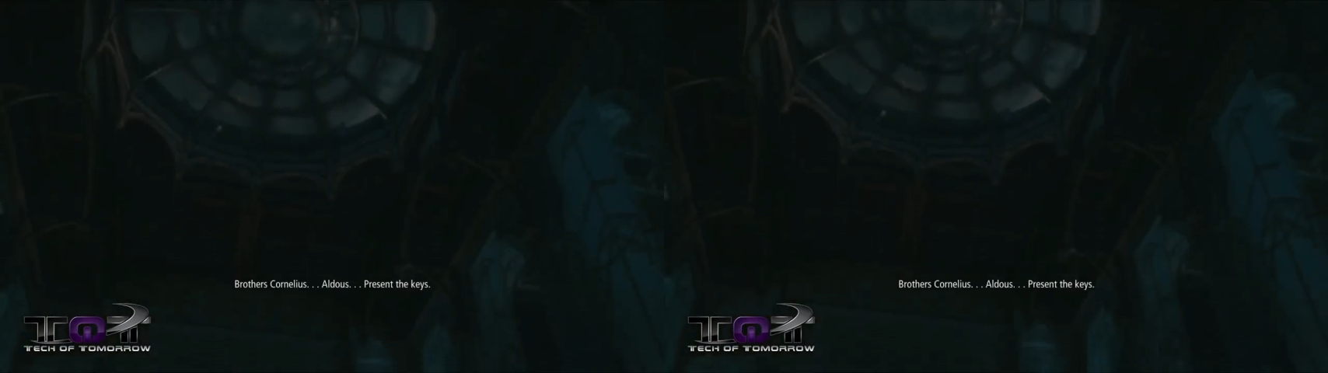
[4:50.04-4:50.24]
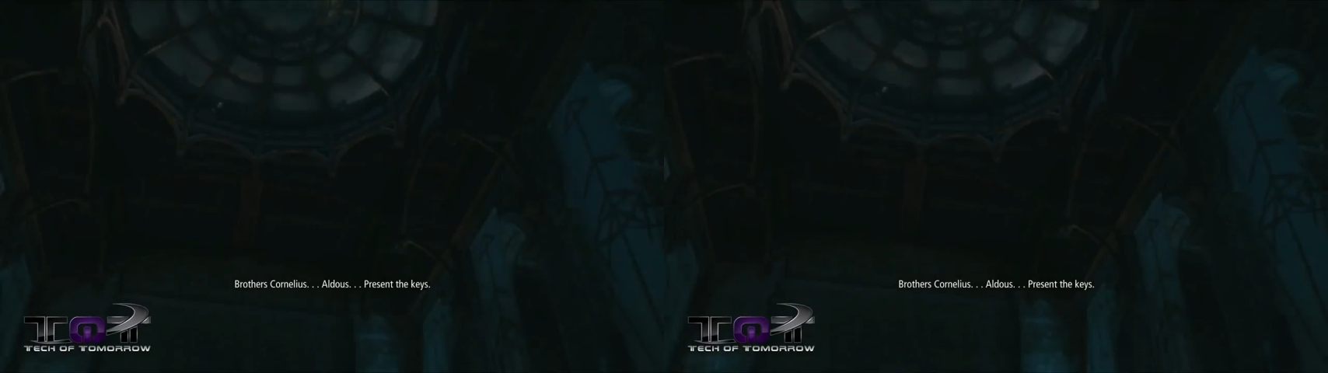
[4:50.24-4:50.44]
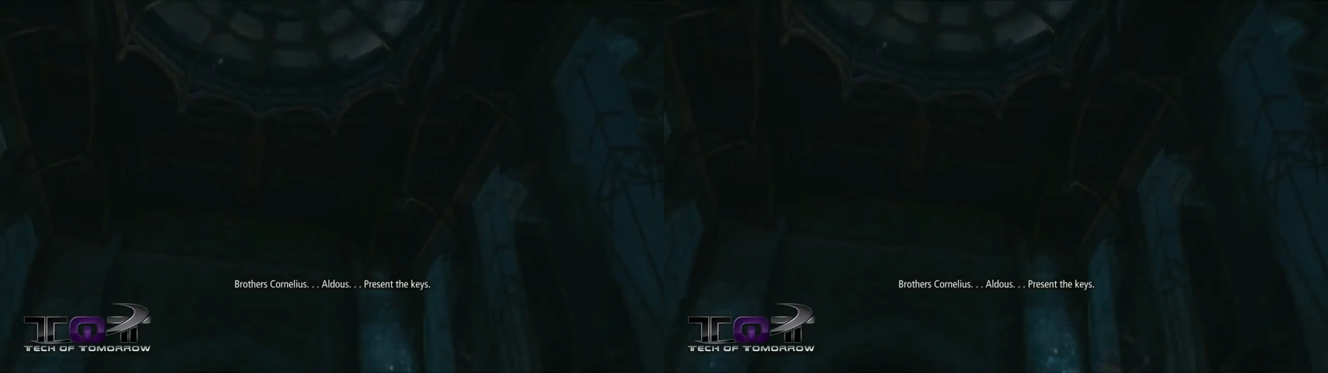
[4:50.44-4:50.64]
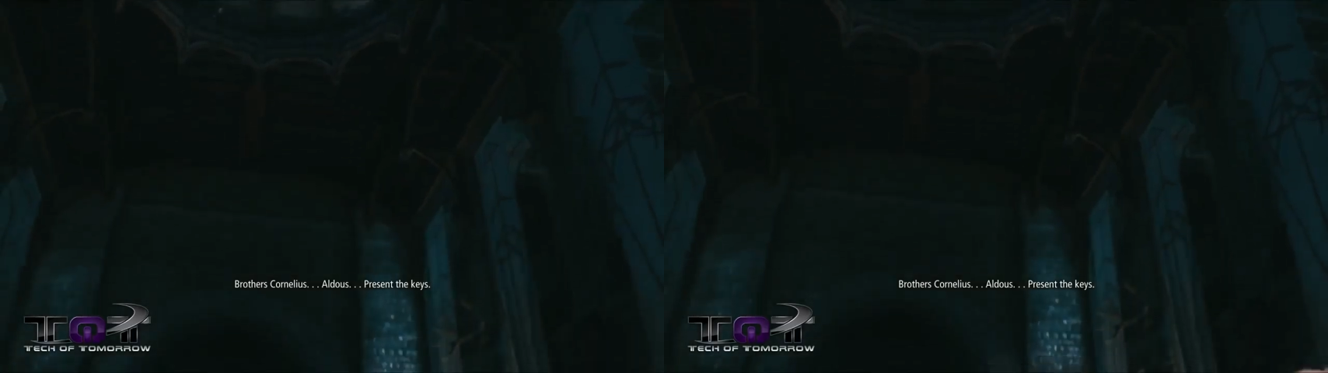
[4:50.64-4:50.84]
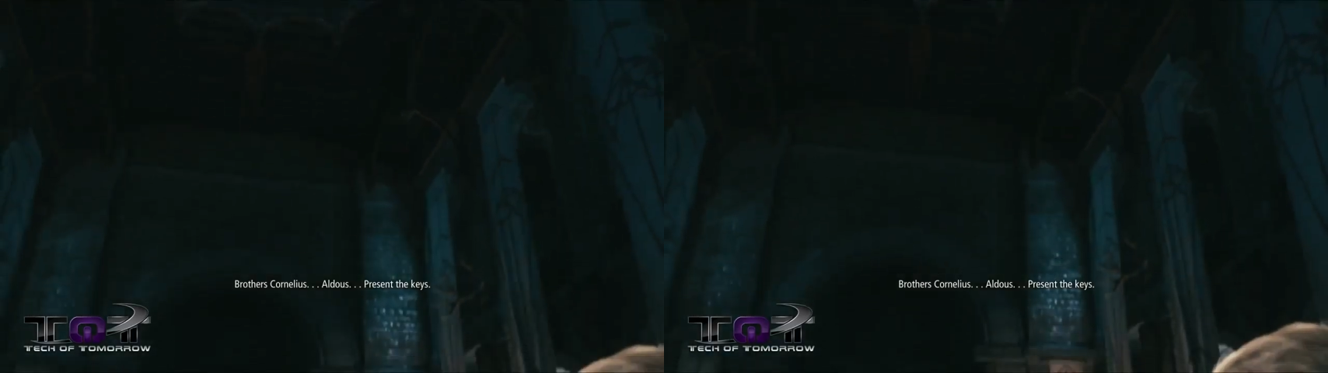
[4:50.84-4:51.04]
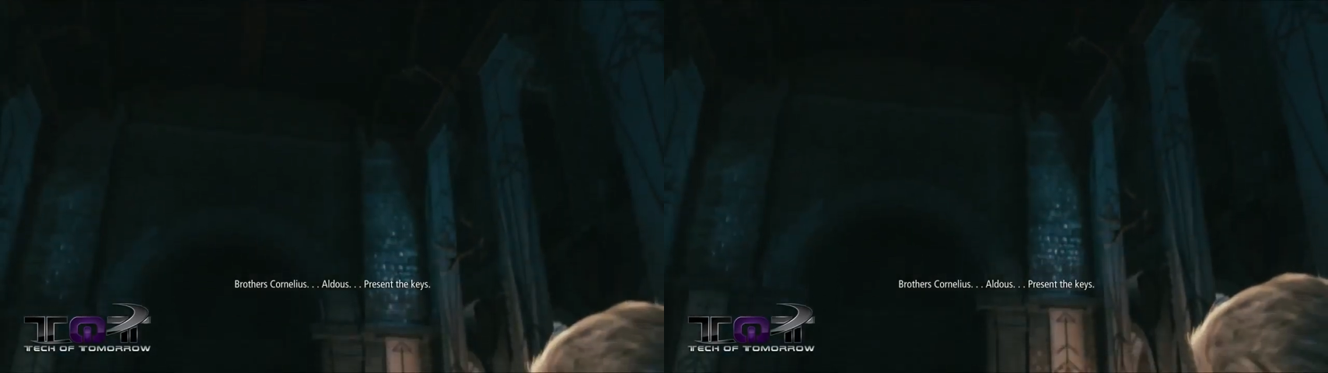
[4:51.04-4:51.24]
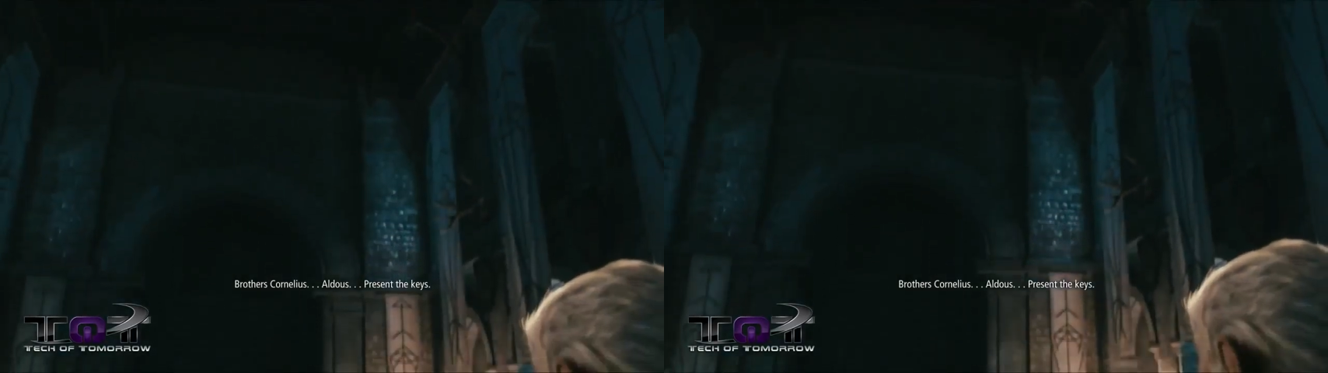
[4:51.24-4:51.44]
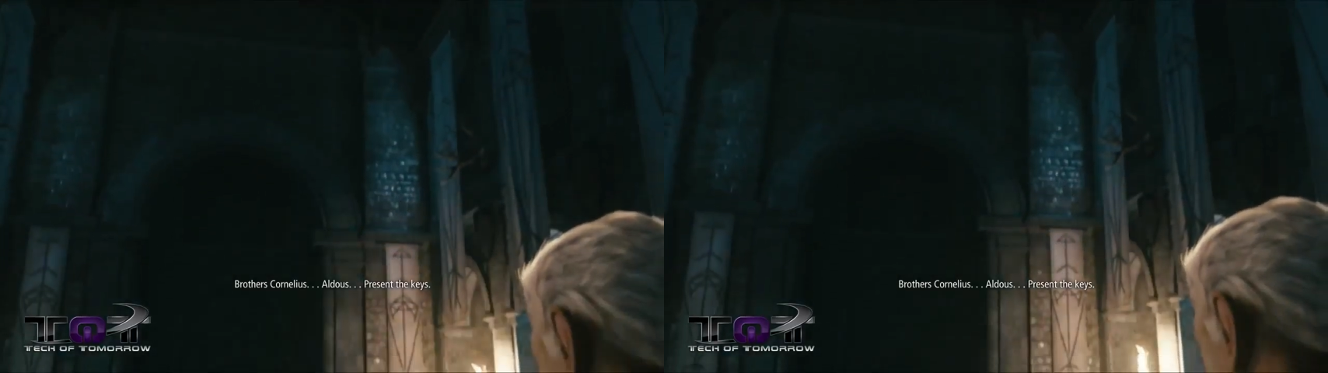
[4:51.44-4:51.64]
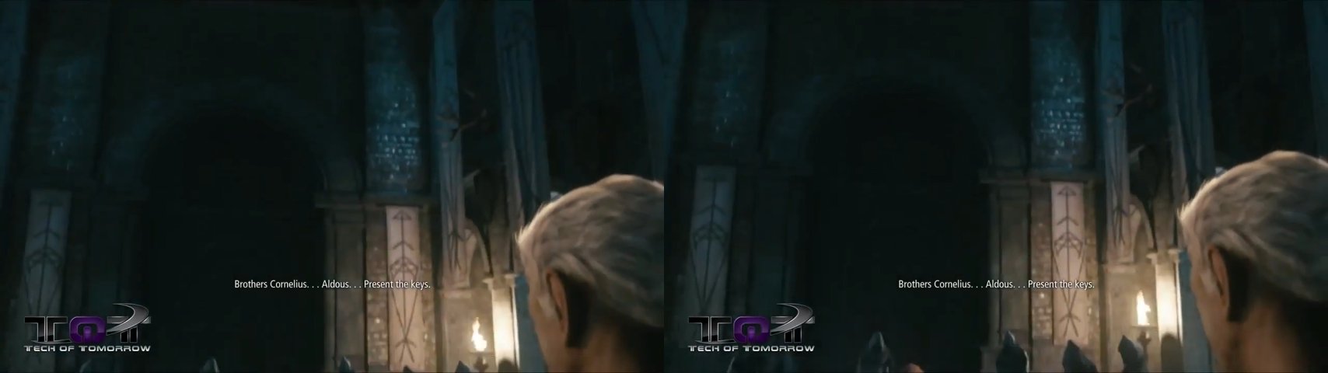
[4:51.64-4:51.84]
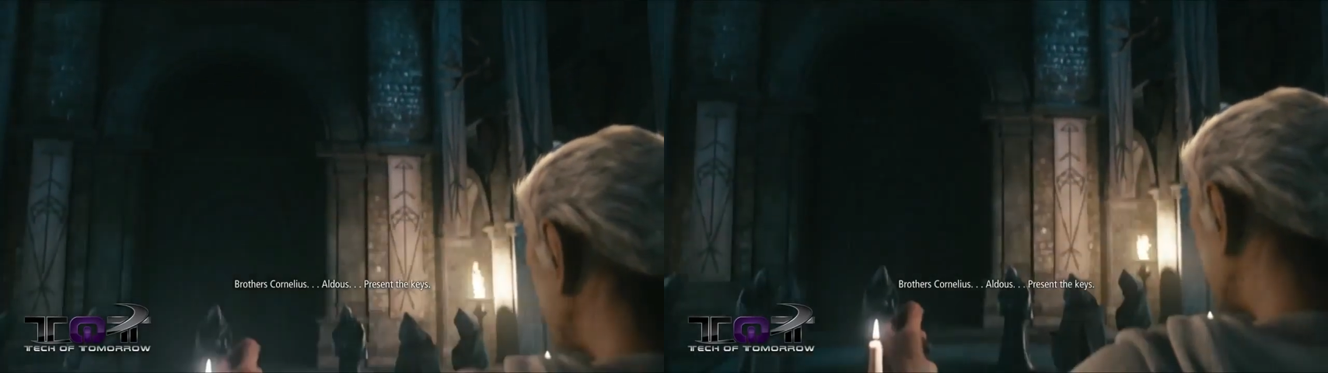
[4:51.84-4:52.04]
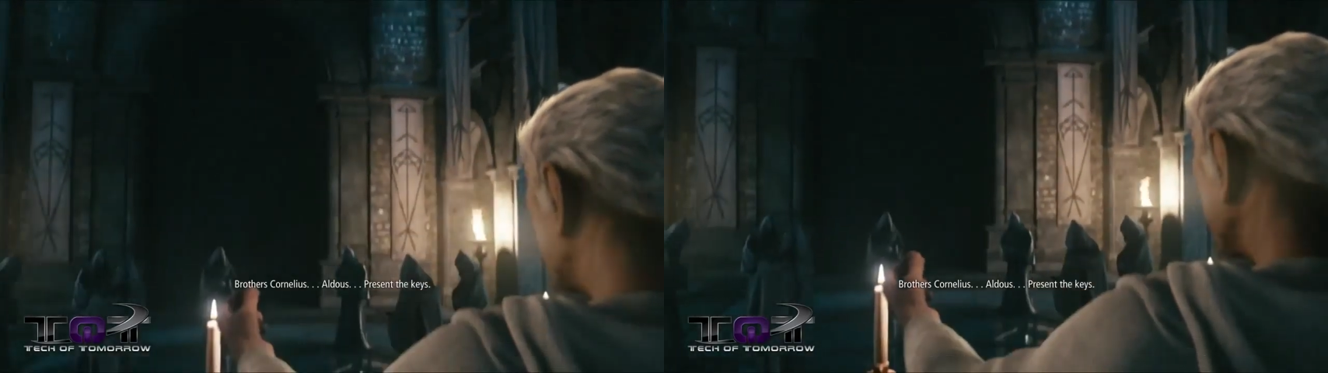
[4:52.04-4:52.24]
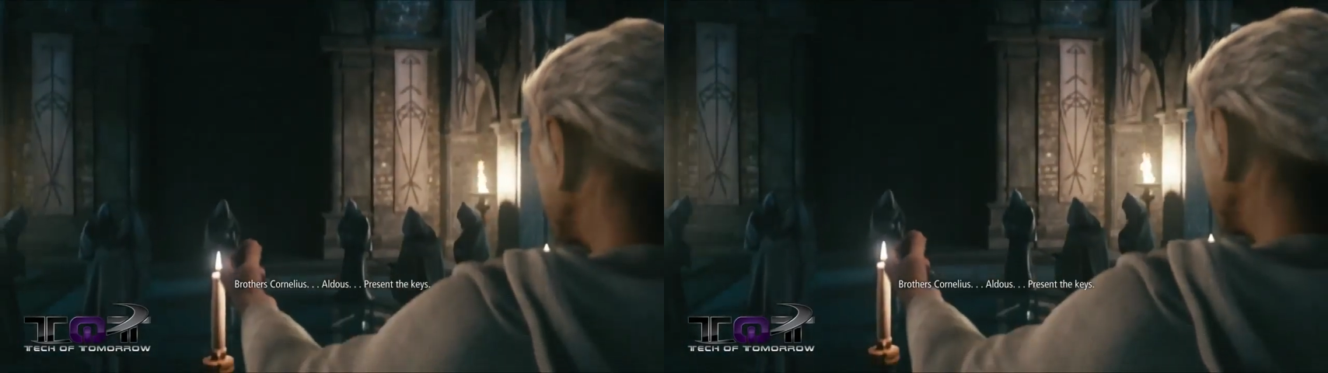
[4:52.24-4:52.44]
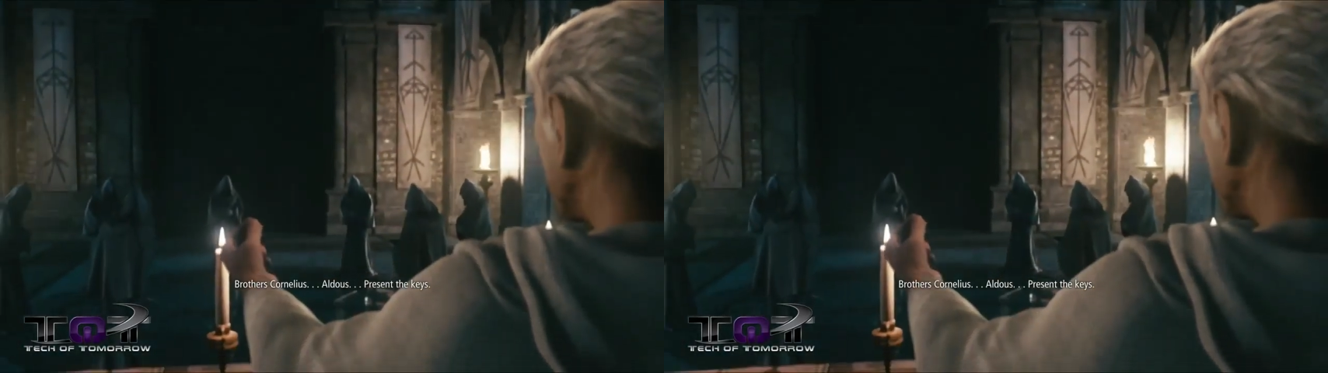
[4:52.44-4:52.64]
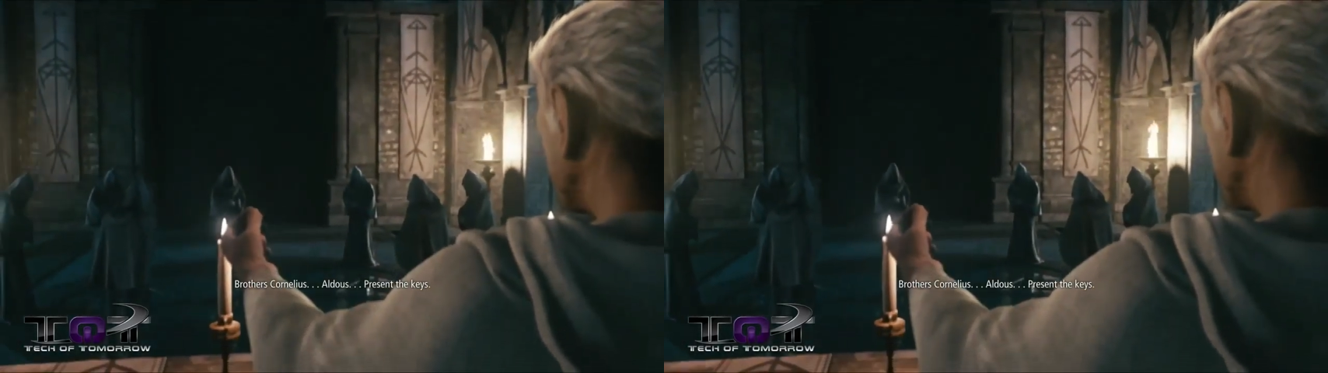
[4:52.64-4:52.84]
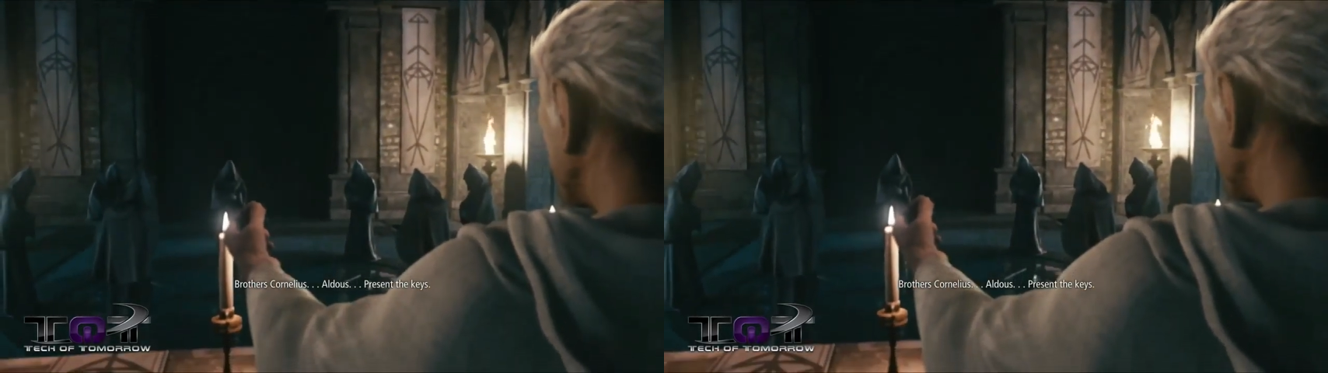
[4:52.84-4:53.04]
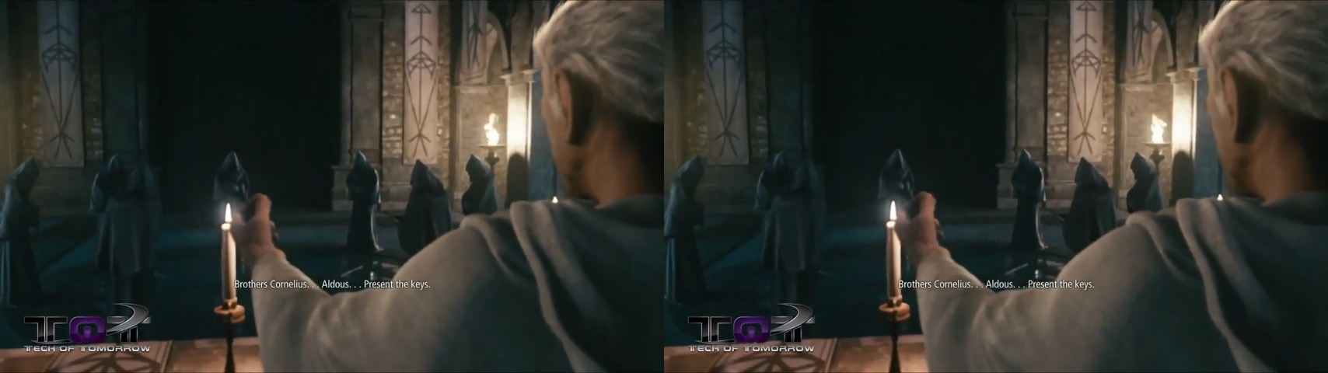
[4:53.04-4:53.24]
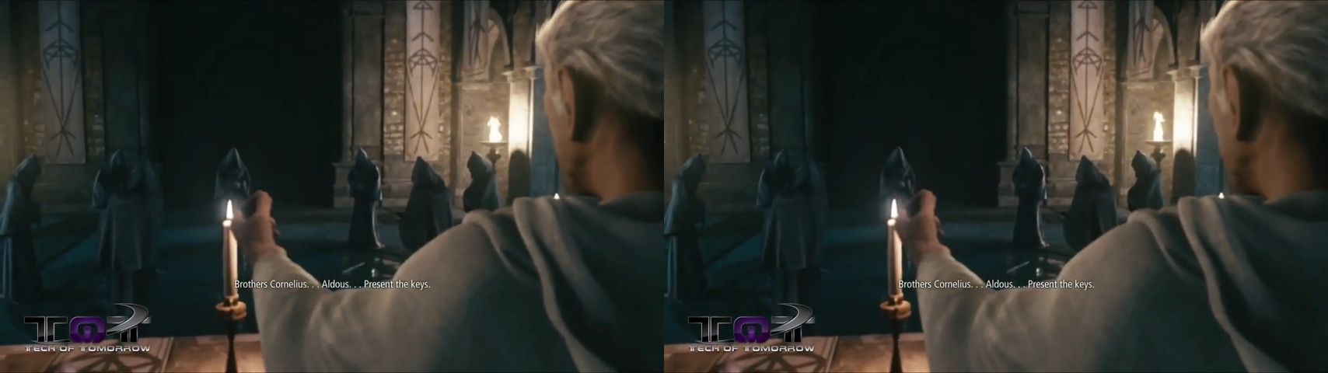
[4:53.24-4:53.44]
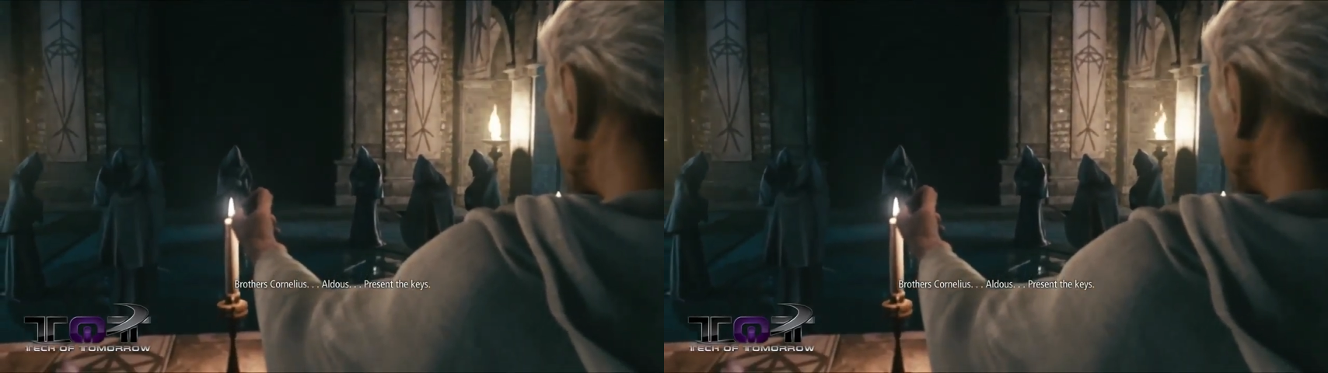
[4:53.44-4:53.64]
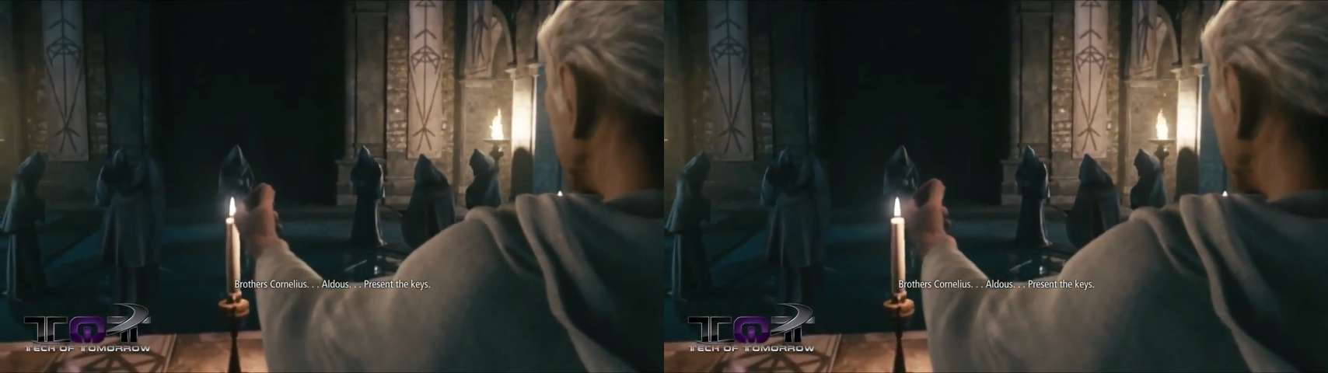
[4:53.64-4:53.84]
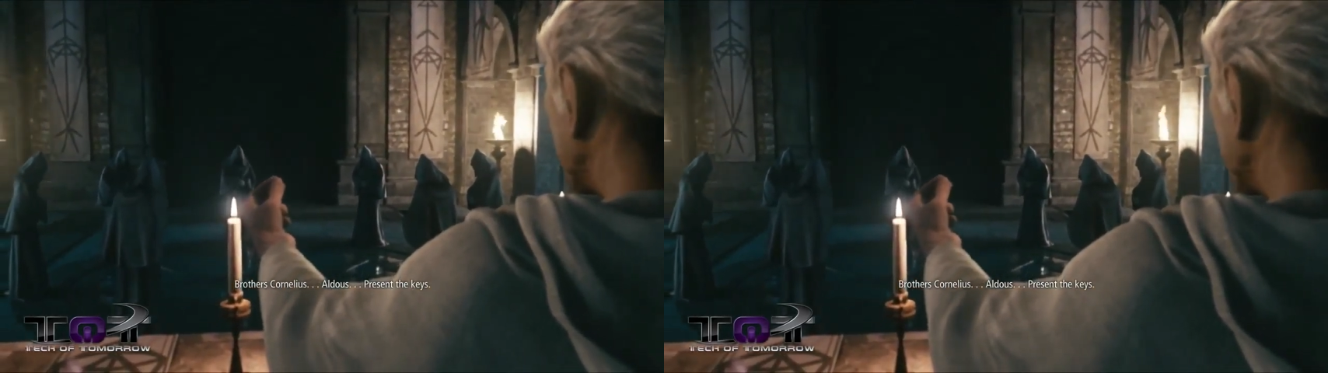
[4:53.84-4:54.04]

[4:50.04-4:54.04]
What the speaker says: (no speaker visible)